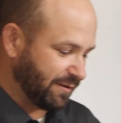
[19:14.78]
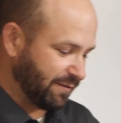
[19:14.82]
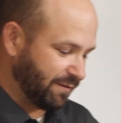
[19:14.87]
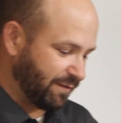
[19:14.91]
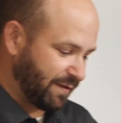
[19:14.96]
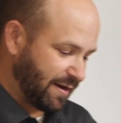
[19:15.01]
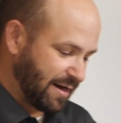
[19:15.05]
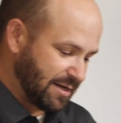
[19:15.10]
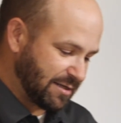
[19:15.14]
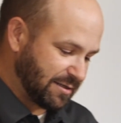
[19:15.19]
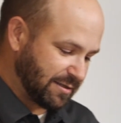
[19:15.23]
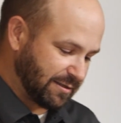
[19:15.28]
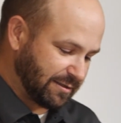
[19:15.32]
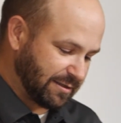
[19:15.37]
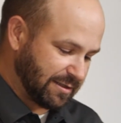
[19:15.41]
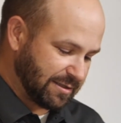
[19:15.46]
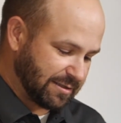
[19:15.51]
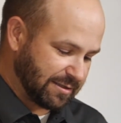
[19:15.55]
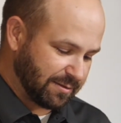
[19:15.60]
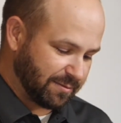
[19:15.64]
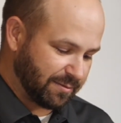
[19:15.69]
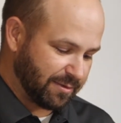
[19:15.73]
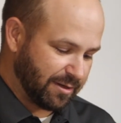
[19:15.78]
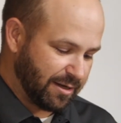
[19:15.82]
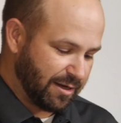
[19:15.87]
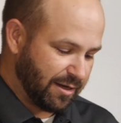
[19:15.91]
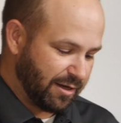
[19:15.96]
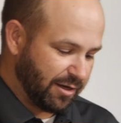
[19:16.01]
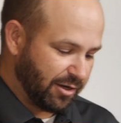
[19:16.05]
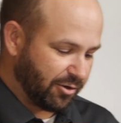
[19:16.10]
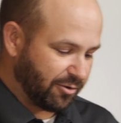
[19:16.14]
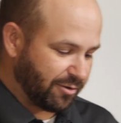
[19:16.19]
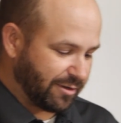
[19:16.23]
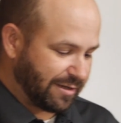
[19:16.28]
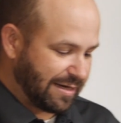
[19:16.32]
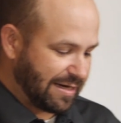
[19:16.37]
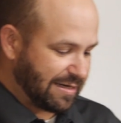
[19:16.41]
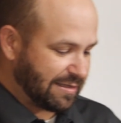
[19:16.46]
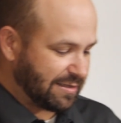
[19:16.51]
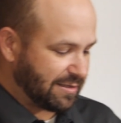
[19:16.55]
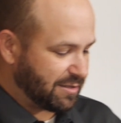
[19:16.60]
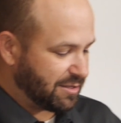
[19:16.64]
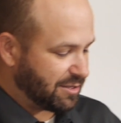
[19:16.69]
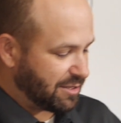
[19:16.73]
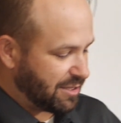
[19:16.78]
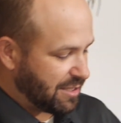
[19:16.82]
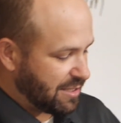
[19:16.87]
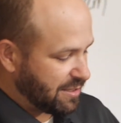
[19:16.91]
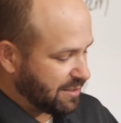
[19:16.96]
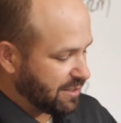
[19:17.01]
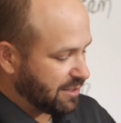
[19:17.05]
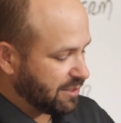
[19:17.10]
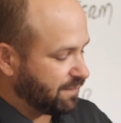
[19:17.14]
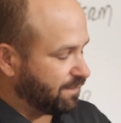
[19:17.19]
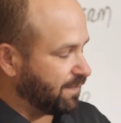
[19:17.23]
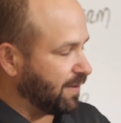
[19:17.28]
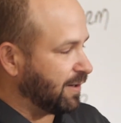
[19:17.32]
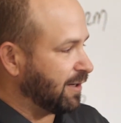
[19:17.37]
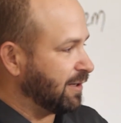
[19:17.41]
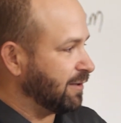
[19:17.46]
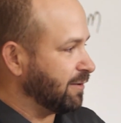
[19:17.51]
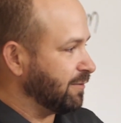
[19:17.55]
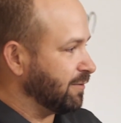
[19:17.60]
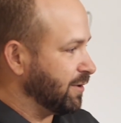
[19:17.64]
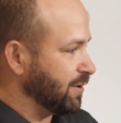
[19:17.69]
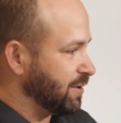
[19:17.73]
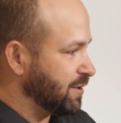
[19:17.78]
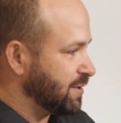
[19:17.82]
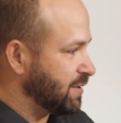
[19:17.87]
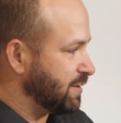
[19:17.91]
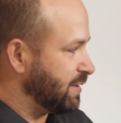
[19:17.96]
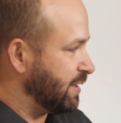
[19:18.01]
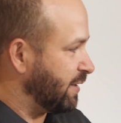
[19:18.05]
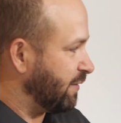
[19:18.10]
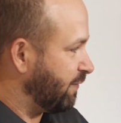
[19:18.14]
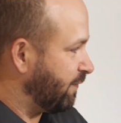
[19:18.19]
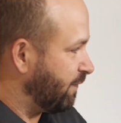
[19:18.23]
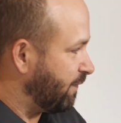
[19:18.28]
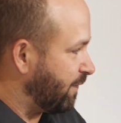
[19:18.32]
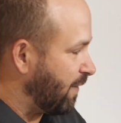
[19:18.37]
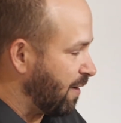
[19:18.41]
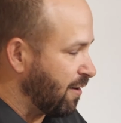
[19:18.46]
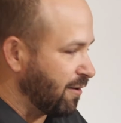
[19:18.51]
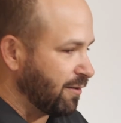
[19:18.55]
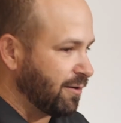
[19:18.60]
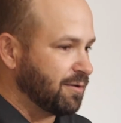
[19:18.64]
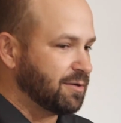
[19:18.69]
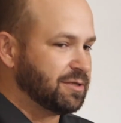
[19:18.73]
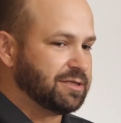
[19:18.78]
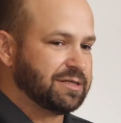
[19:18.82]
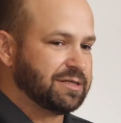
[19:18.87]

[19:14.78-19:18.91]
evangelism creates Jesus followers that follow